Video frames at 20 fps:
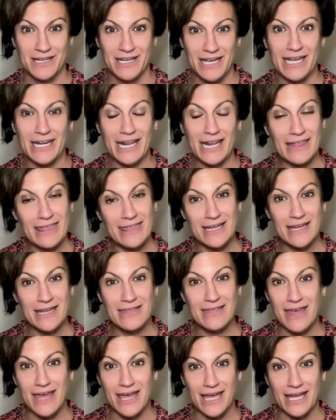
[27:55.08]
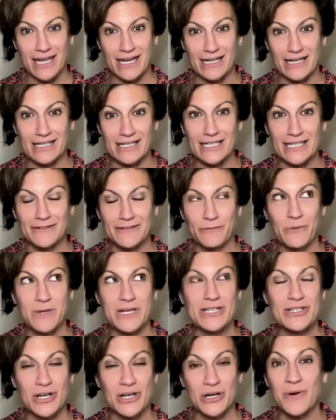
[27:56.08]
And I think that if
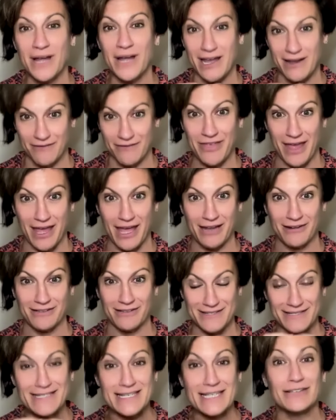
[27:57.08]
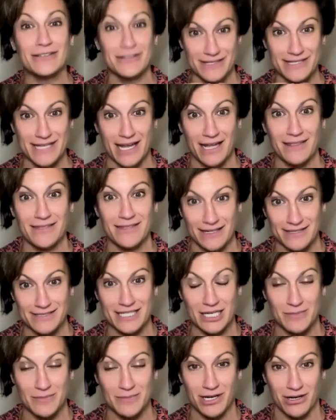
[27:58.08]
we don't have that skill set, that's
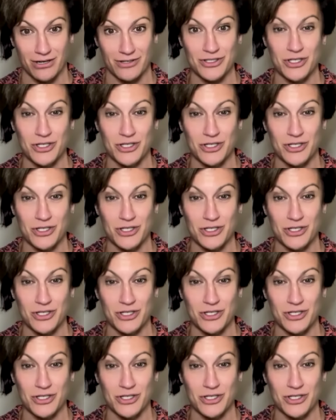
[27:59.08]
going to be hard.